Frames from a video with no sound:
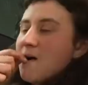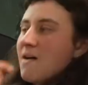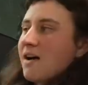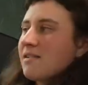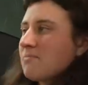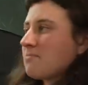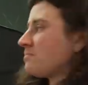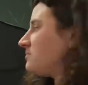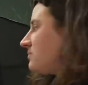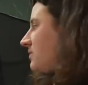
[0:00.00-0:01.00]
Whatever the
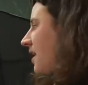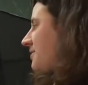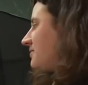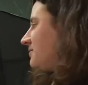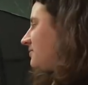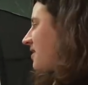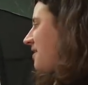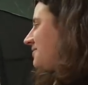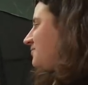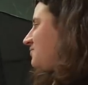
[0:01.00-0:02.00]
problem is, I think
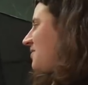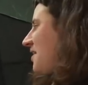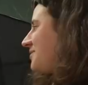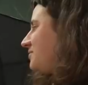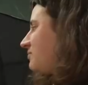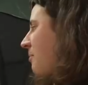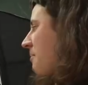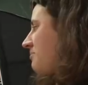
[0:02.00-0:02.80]
it's in this thing.